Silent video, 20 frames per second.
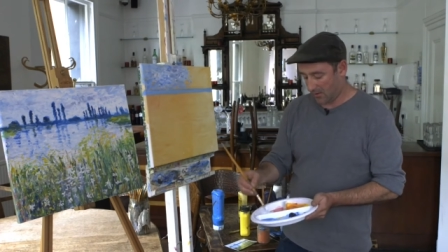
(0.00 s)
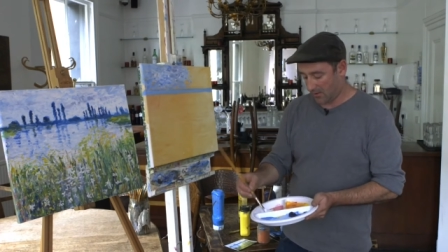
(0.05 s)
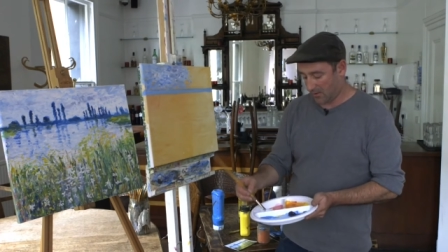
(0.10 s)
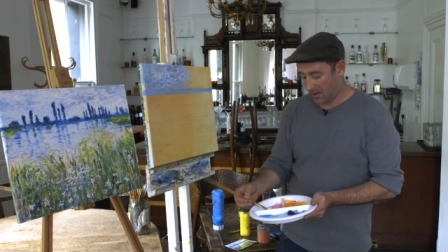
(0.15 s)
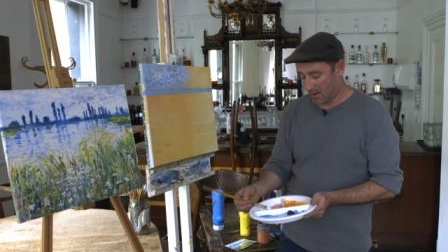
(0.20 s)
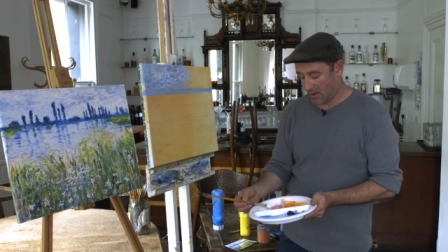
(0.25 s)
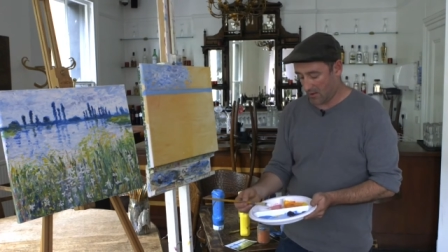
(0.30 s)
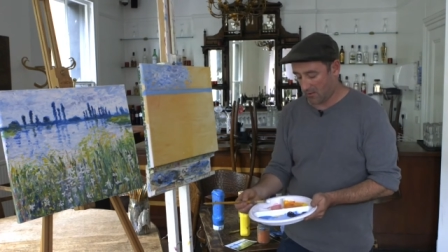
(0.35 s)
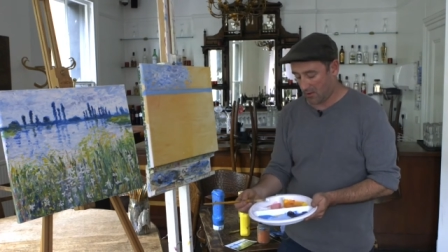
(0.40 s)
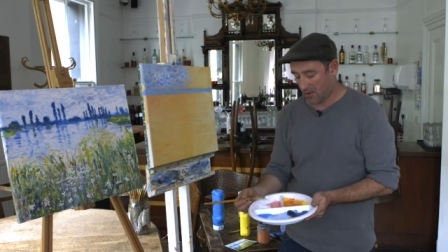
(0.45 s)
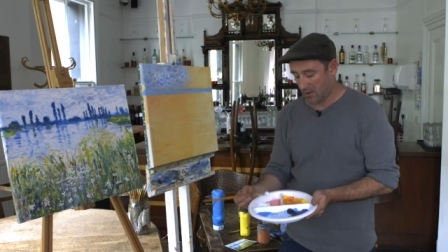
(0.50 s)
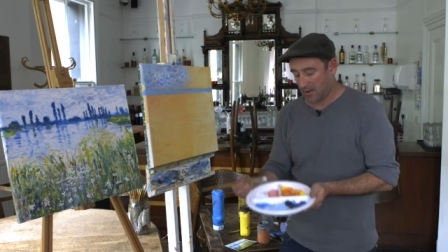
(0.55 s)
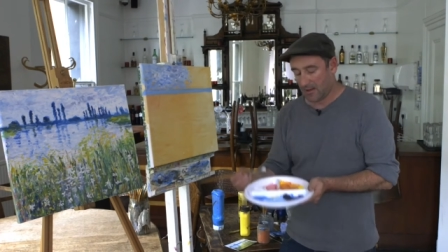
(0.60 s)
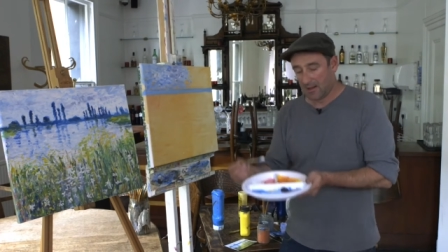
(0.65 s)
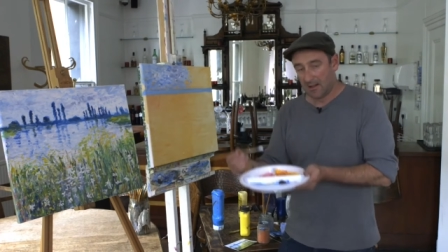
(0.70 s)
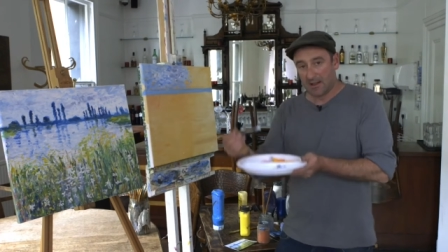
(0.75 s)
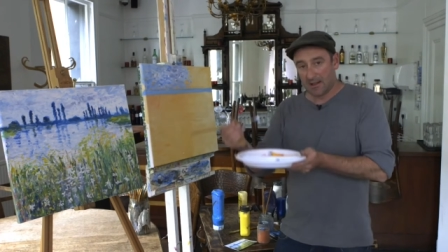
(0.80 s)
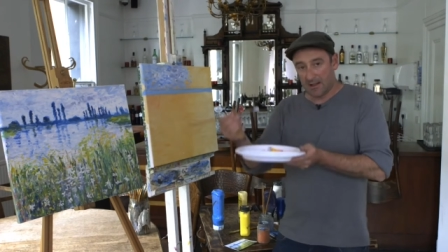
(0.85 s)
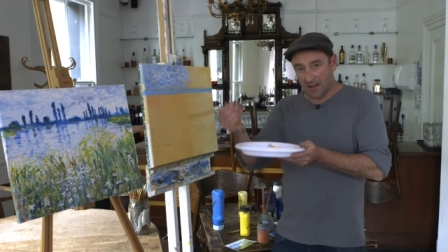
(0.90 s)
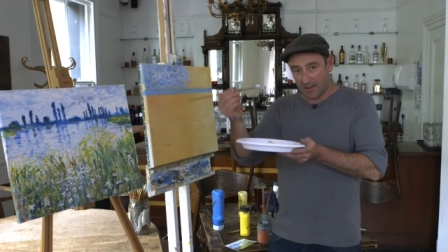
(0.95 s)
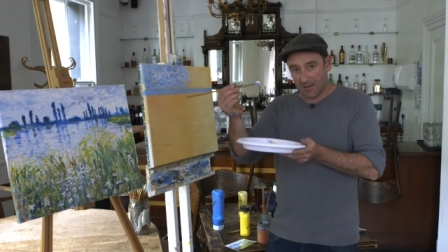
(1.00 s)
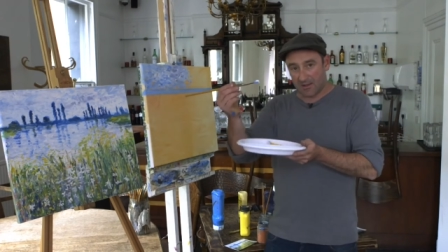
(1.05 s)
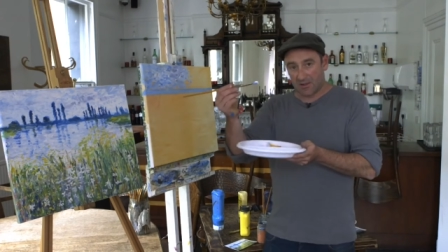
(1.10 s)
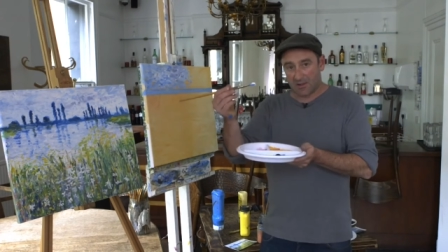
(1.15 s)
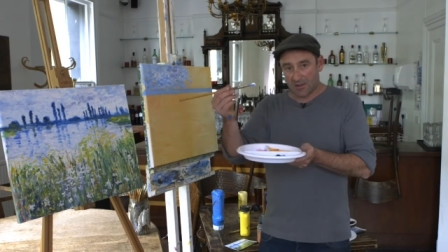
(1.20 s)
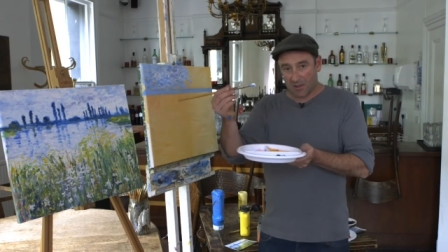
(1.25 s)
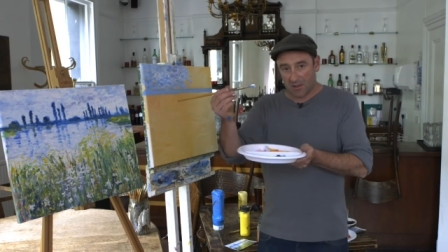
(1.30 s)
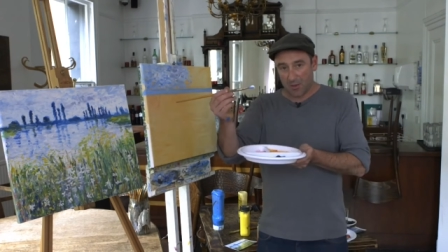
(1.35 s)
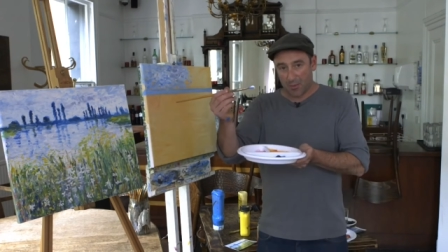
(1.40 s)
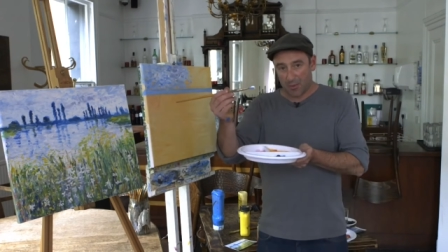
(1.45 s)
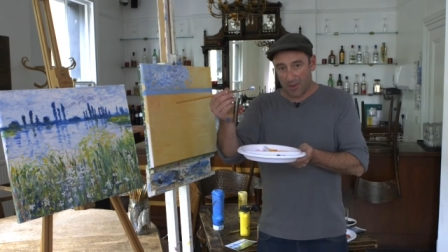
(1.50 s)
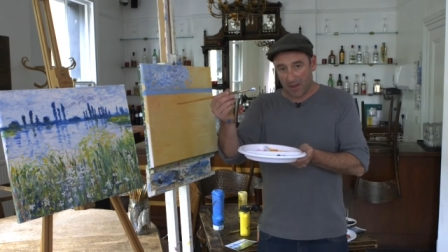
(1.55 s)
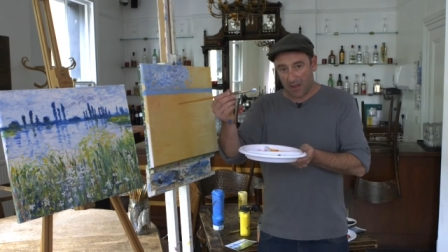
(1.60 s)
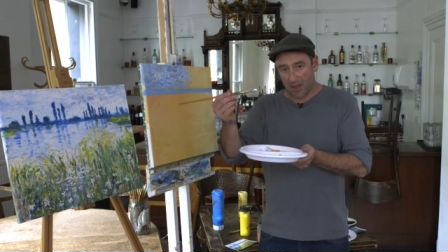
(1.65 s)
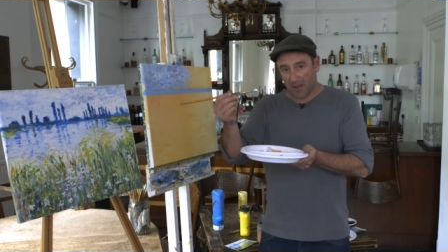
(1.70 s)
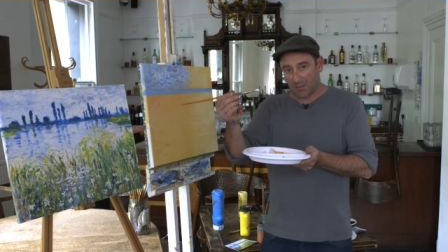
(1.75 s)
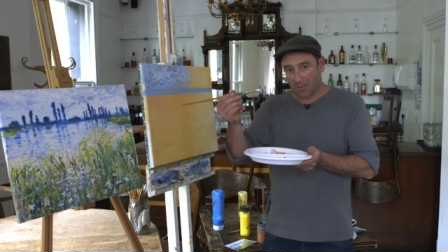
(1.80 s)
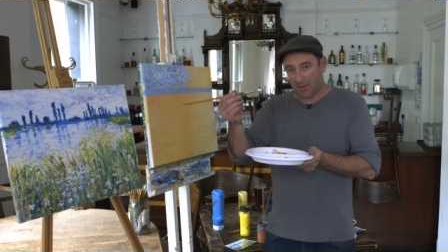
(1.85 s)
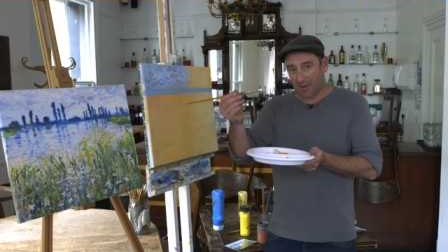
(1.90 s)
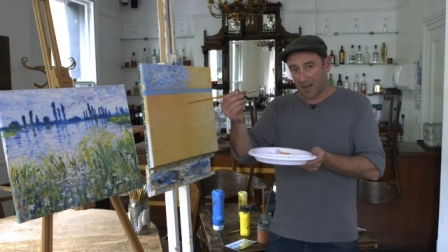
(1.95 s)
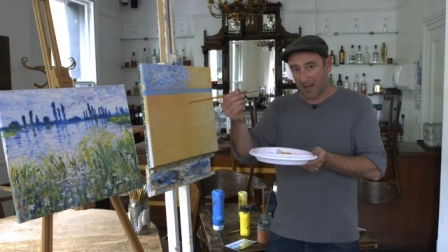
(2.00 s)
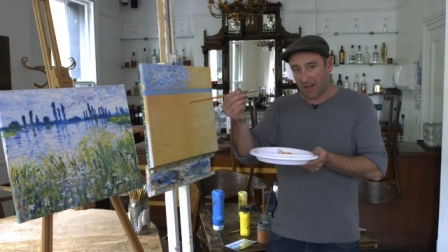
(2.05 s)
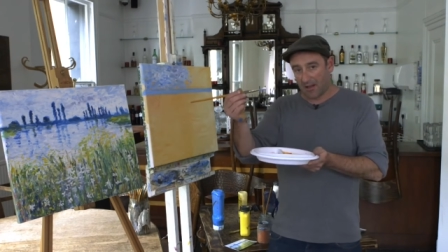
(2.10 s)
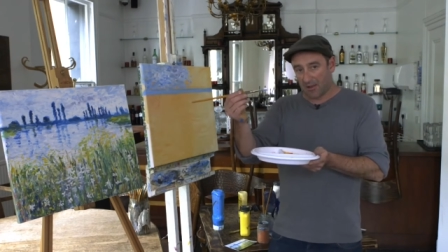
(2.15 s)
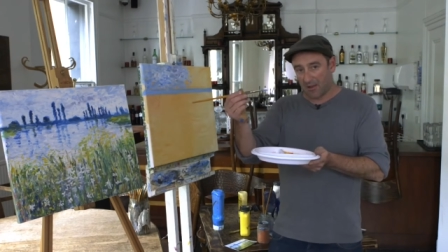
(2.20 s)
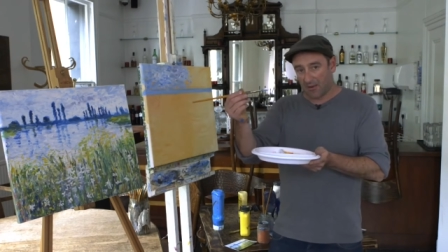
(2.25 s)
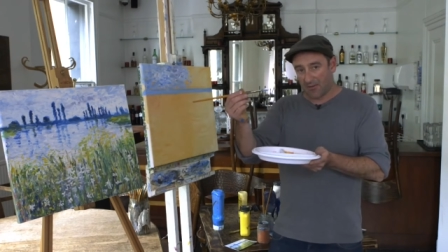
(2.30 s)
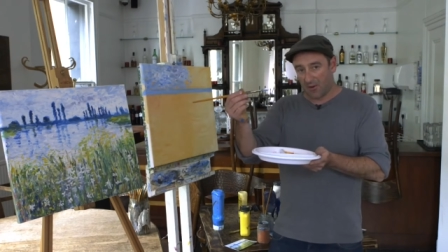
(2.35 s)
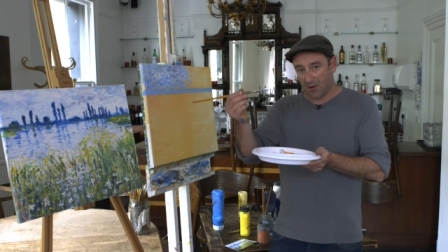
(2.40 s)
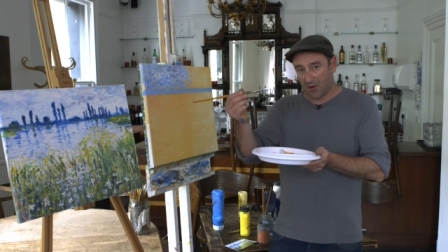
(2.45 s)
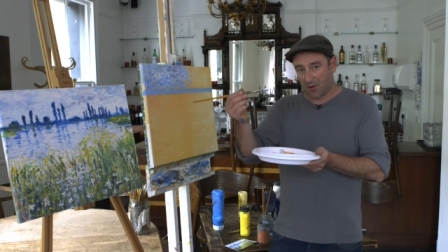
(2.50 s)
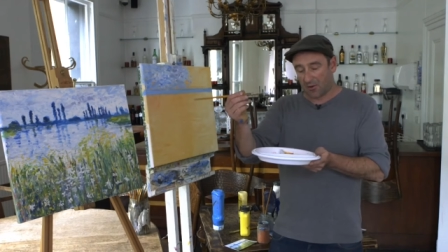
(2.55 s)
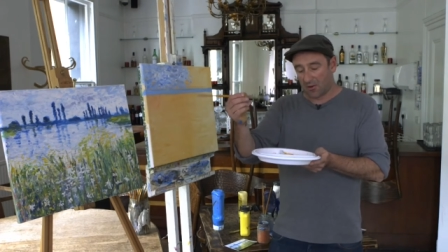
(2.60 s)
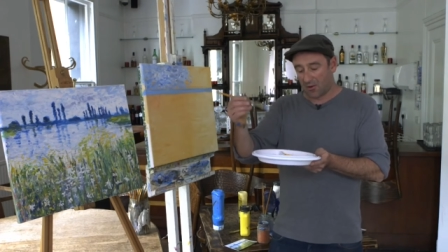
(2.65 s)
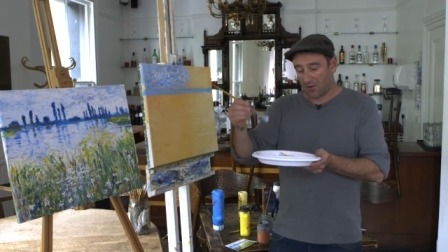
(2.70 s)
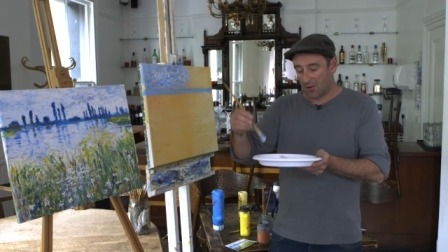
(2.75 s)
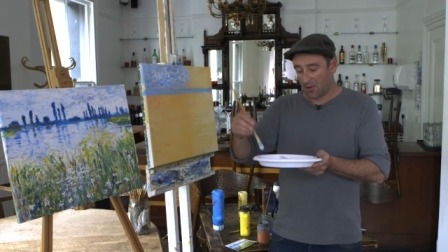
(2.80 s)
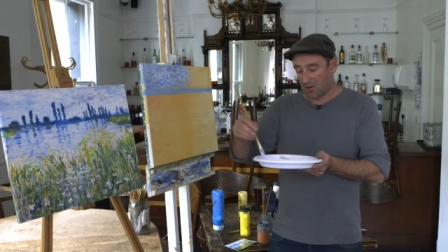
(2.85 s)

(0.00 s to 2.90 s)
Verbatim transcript: So kind of scoop it up, get enough on.